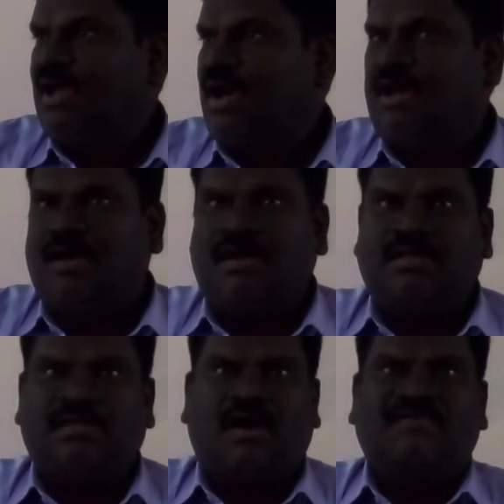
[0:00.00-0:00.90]

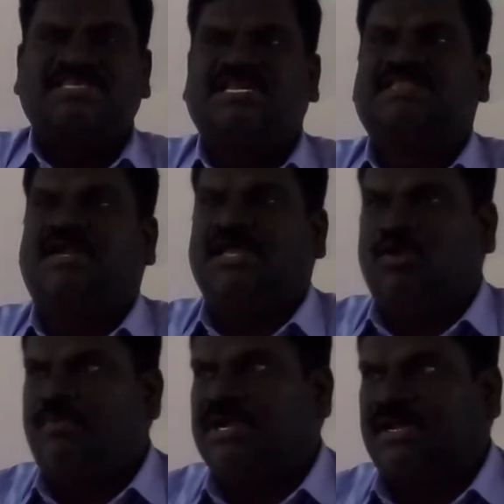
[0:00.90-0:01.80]
Averaging 30
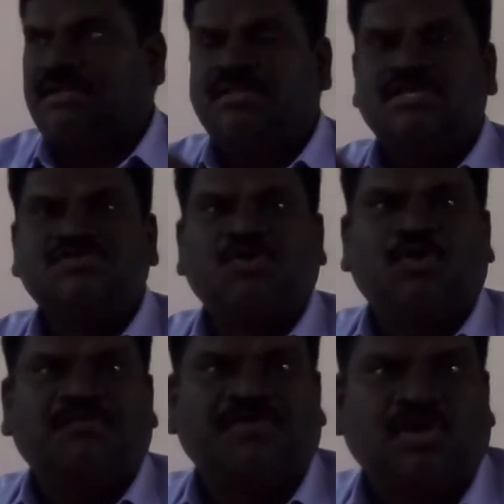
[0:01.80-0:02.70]
km,
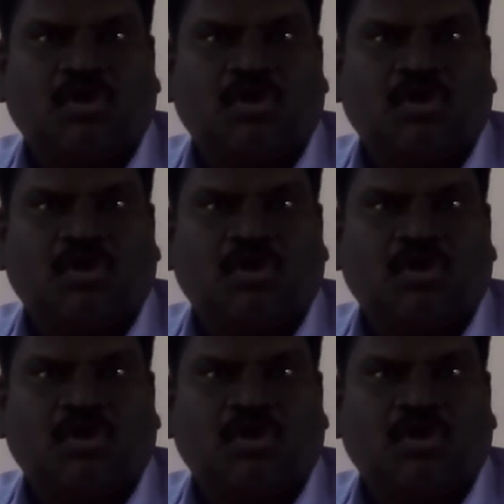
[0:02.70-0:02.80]
0 to 50